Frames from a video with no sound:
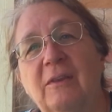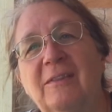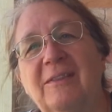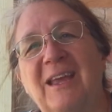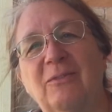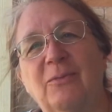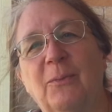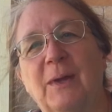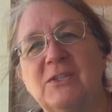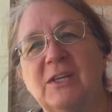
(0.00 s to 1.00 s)
Thanks for
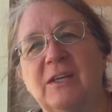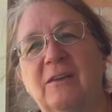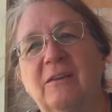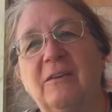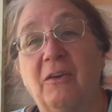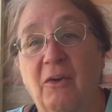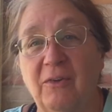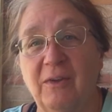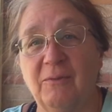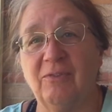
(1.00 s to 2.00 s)
watching Gardening
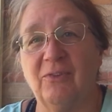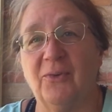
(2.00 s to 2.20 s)
with Soule.